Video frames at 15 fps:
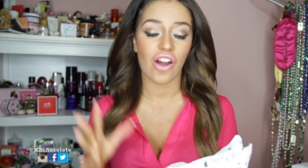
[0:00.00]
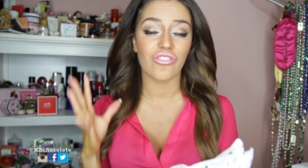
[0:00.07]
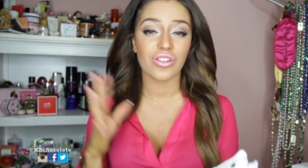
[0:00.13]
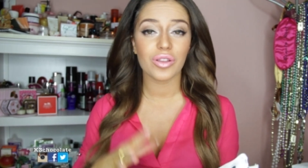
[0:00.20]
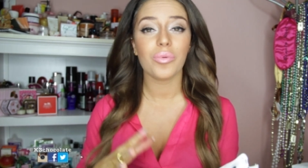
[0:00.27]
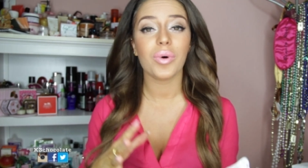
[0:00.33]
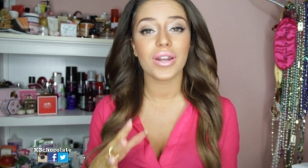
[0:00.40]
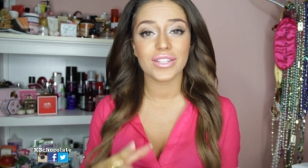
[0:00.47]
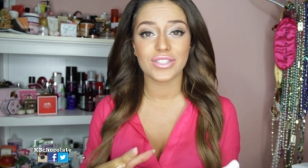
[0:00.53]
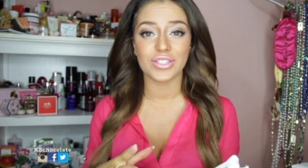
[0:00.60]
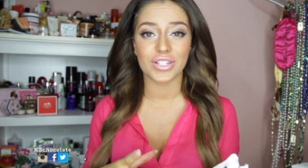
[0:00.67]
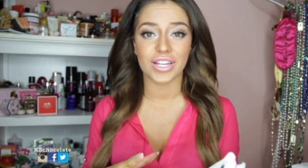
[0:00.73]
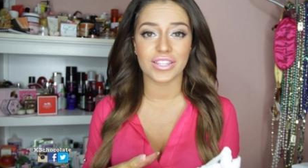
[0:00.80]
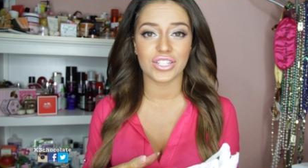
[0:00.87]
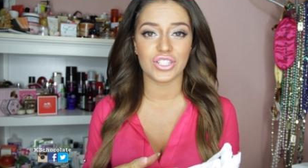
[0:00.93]
I really wanted to
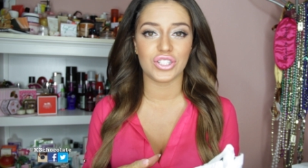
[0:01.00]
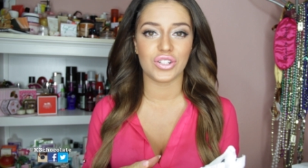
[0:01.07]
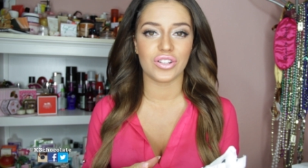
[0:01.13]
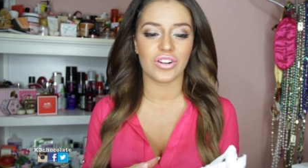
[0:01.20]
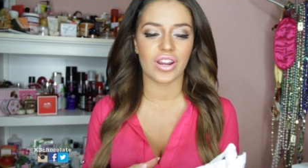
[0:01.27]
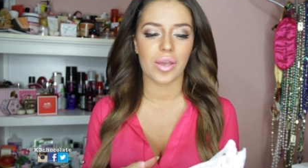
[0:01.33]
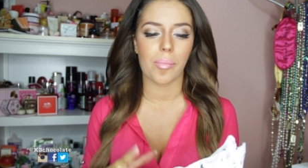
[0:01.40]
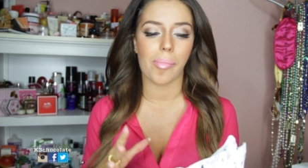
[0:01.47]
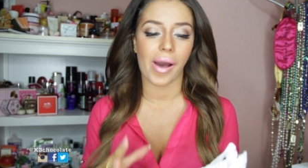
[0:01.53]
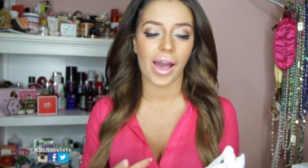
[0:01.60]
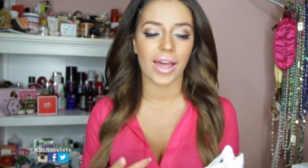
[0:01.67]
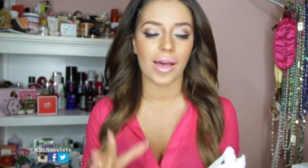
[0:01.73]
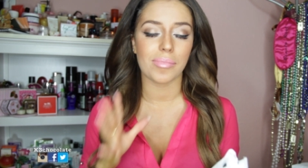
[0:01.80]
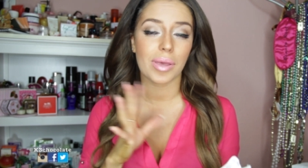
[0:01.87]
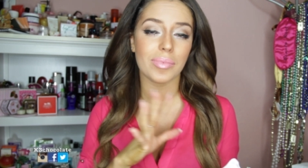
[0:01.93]
look at the jewelry,
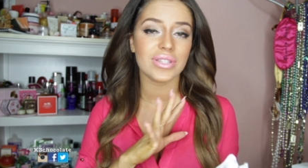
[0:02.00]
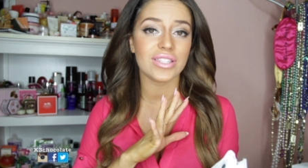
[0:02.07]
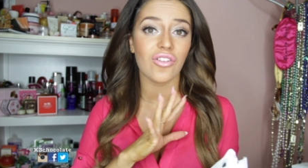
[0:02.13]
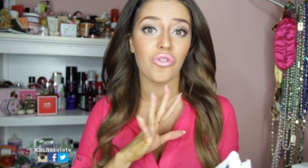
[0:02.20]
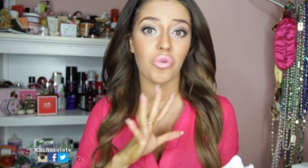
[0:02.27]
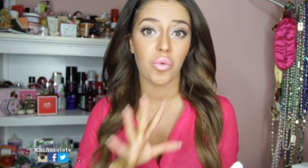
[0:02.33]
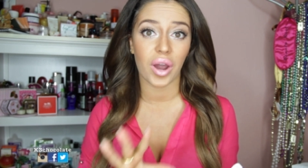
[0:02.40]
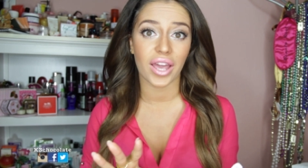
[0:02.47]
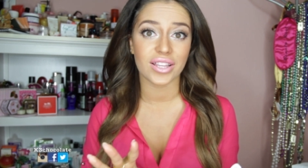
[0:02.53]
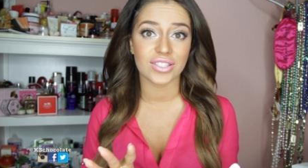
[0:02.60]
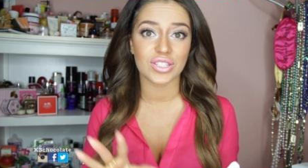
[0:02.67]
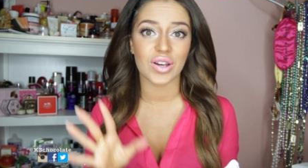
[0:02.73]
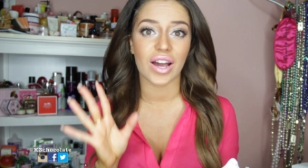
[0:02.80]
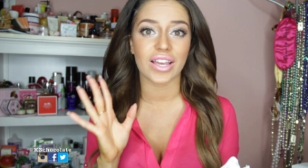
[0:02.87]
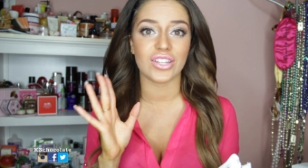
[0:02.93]
but I made myself wait
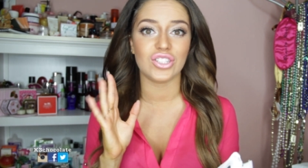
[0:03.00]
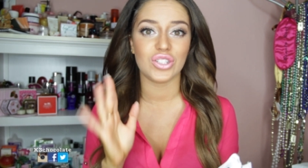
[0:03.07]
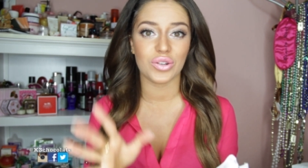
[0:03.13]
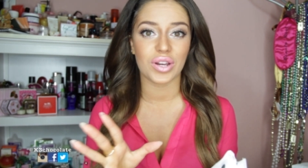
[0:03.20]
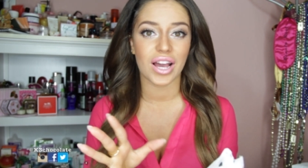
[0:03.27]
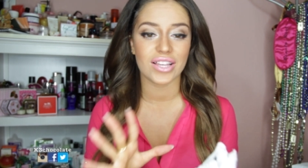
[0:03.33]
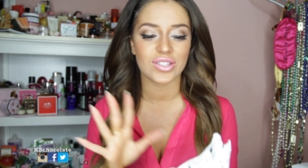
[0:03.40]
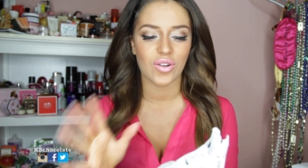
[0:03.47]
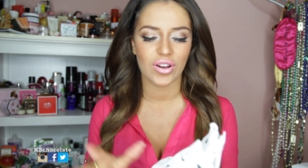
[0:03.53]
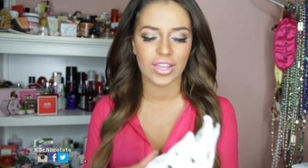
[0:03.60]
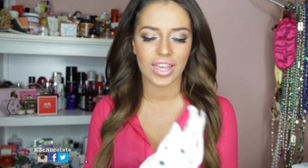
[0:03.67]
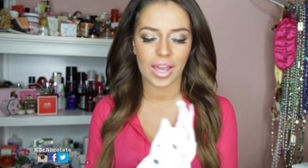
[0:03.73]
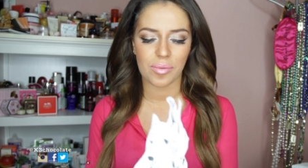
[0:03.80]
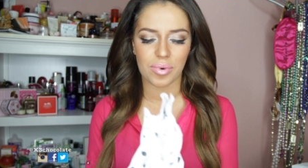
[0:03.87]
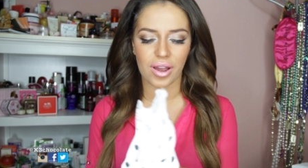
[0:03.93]
so I can show you guys on
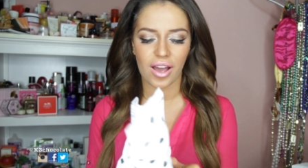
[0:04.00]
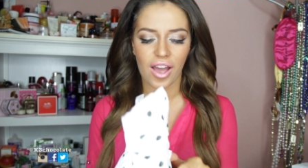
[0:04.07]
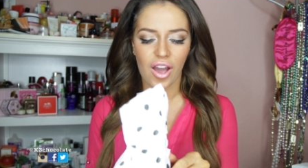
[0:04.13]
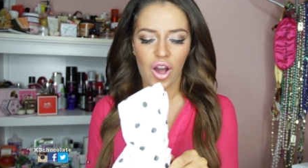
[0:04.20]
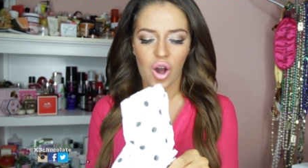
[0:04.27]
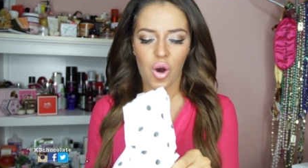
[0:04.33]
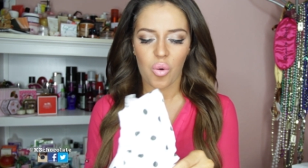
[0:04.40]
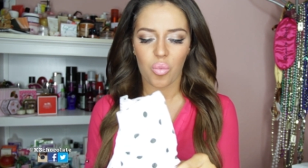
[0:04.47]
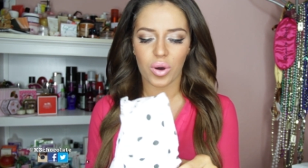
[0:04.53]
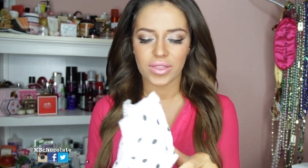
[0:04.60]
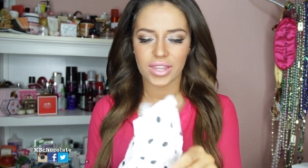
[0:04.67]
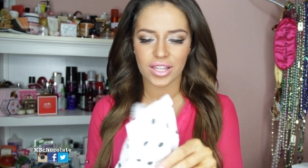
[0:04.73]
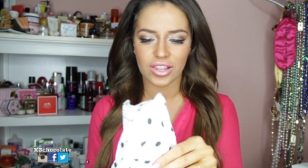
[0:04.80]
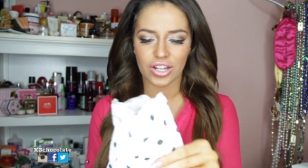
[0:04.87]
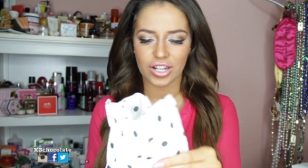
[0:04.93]
camera
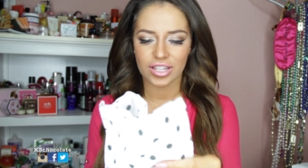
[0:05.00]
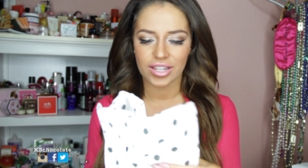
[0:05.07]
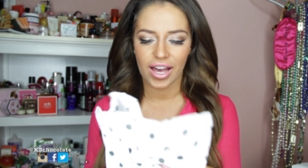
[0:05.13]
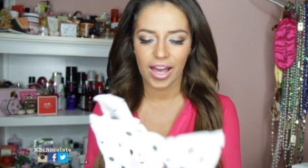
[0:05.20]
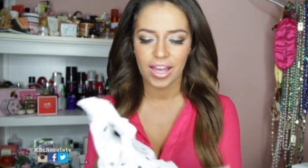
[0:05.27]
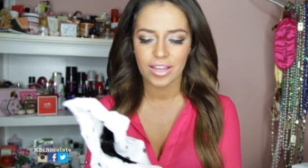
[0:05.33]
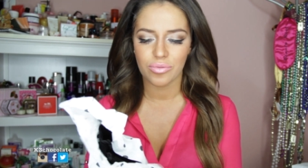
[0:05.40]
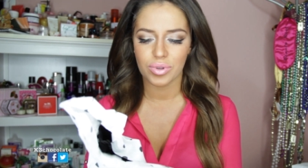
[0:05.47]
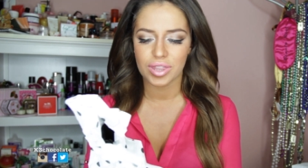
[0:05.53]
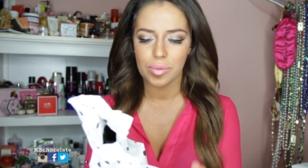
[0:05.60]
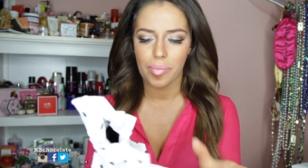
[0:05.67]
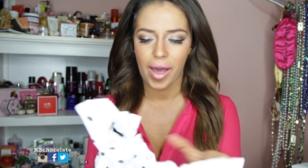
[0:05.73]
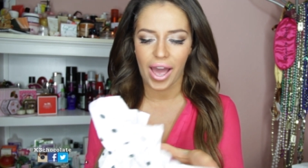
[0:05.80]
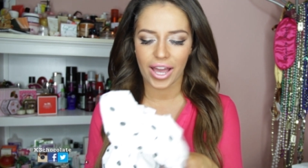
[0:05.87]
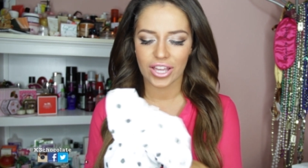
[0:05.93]
what they look like with the
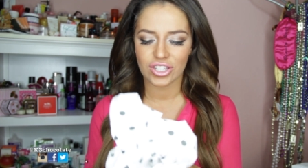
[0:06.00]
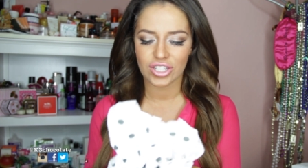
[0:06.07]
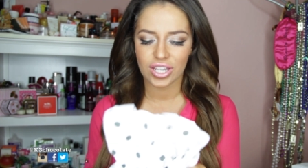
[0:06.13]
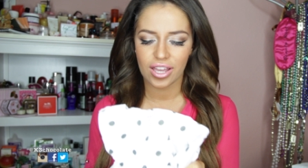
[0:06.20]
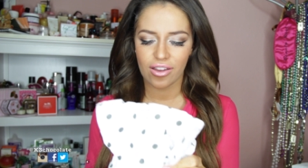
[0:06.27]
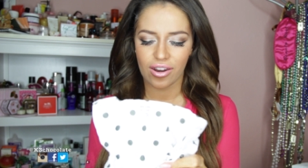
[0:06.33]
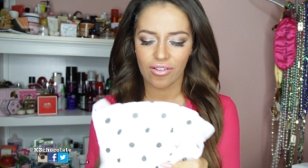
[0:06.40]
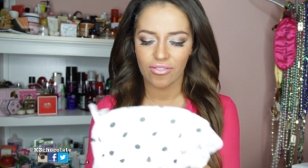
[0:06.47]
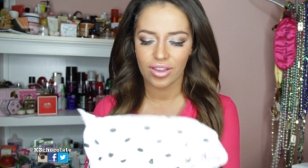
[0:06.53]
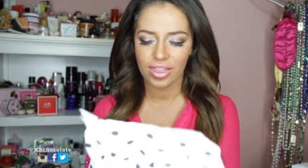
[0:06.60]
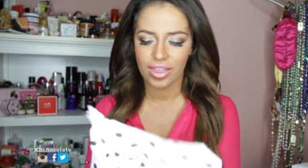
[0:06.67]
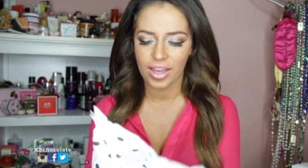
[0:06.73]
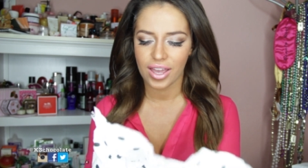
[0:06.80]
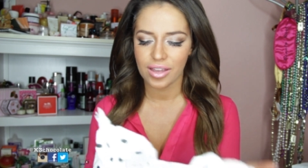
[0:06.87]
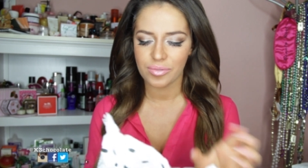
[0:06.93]
packaging and
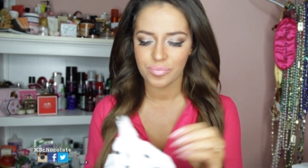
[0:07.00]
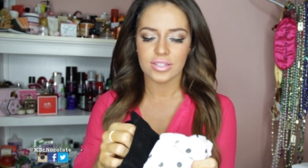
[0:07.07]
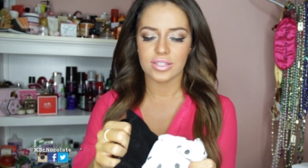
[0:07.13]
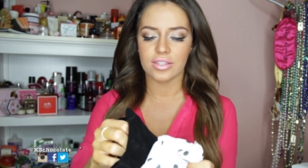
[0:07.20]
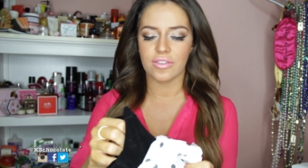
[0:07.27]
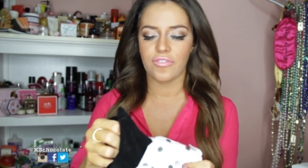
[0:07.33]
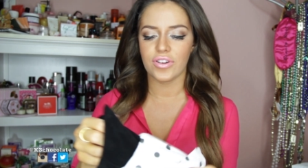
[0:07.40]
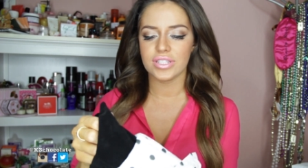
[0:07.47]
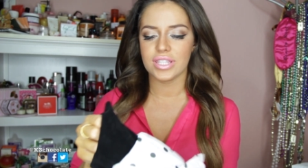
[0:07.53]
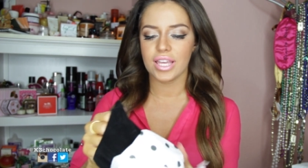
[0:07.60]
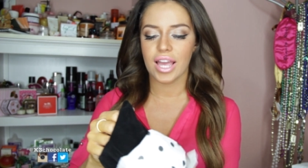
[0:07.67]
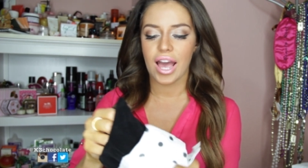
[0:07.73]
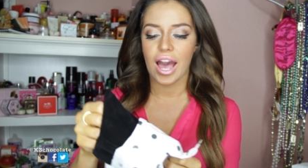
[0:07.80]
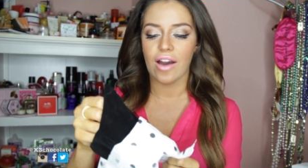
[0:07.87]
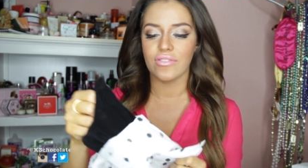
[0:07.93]
everything. So the first
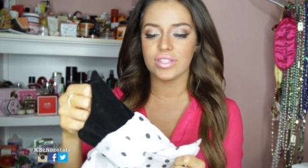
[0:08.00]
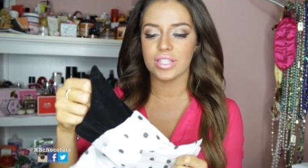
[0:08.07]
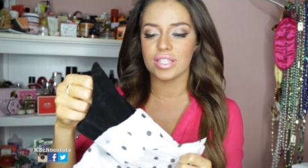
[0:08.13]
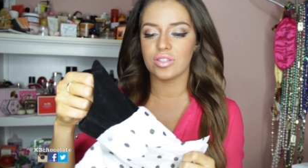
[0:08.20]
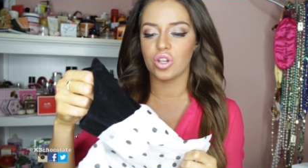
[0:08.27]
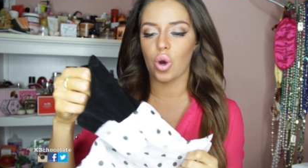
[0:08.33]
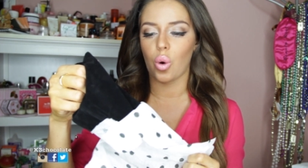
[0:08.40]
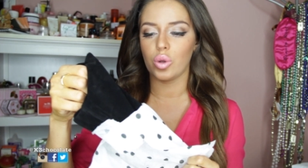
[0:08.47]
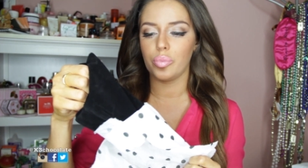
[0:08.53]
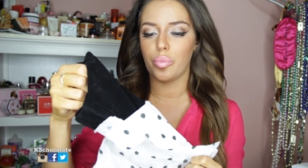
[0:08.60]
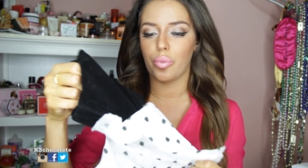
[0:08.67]
thing I have is this gold